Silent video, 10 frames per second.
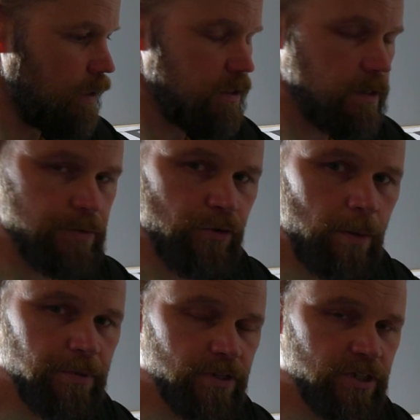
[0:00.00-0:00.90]

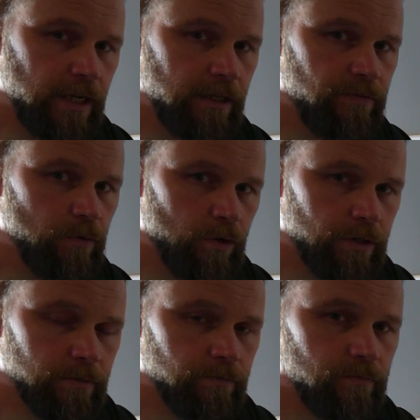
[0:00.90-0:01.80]
Subscribe to the channel if you want
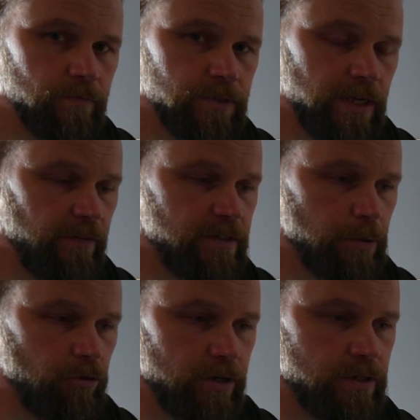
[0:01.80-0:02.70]
to see how this
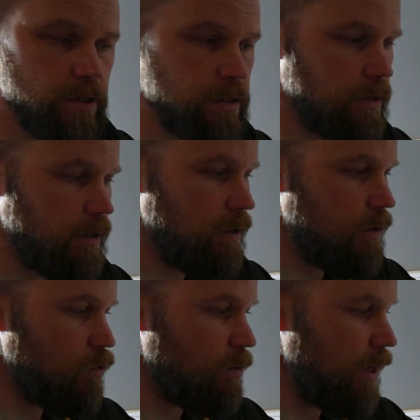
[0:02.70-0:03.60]
progresses.
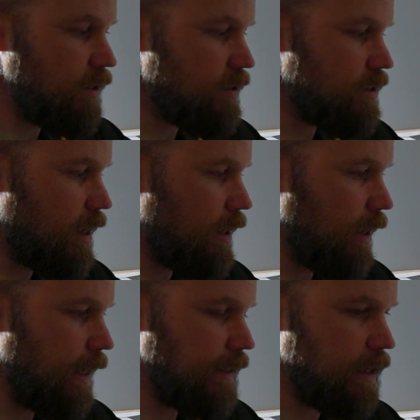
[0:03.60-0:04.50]
We're about to start
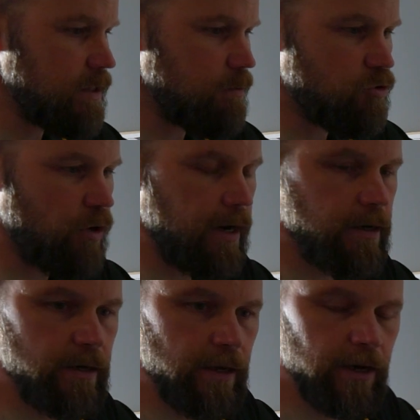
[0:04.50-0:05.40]
laying down some
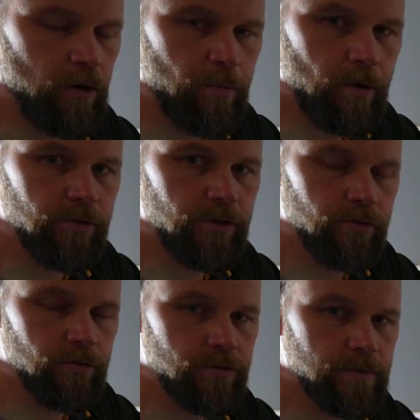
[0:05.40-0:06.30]
track, and I'll probably
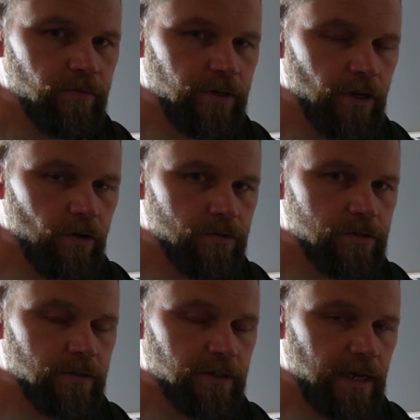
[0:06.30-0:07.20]
do some
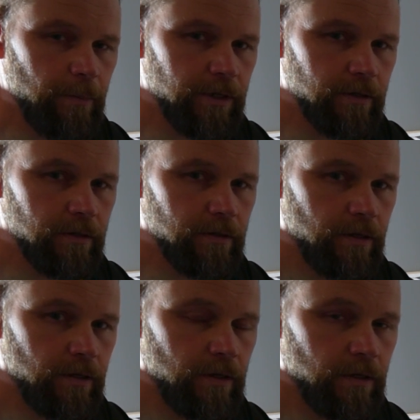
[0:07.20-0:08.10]
videos in the coming
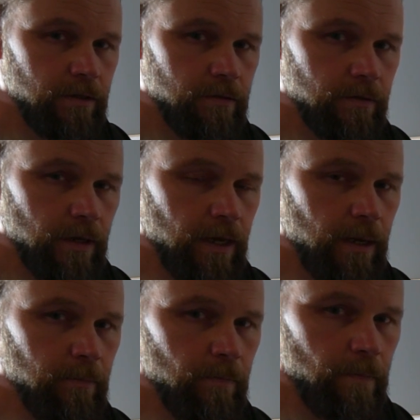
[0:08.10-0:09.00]

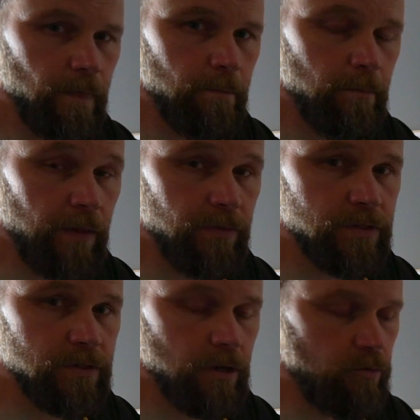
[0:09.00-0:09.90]

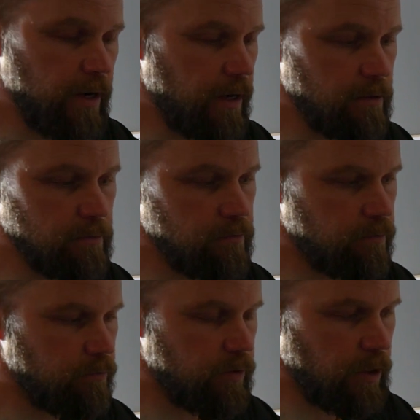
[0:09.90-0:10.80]
months around
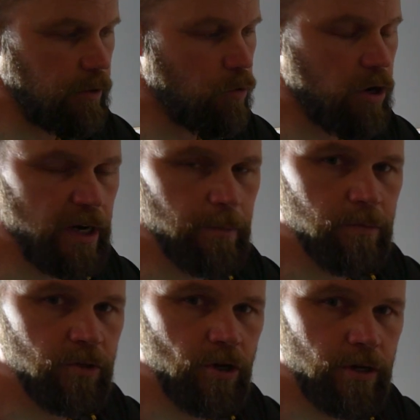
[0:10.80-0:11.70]
wiring
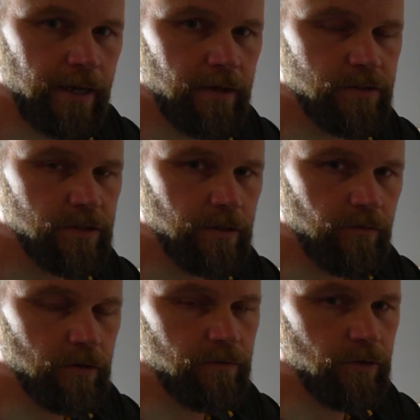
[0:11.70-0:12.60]
and turnouts, and
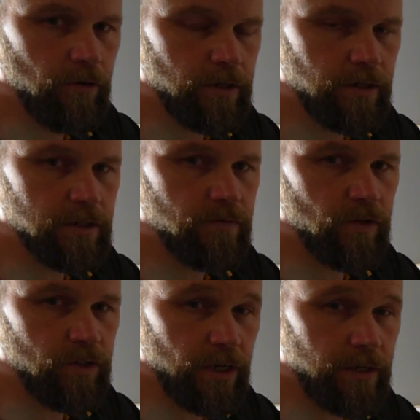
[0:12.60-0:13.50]
I've got a few ideas
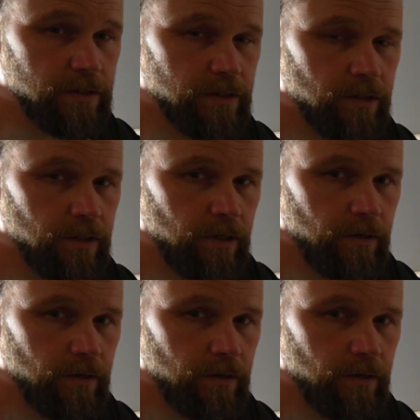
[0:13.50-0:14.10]
for jigs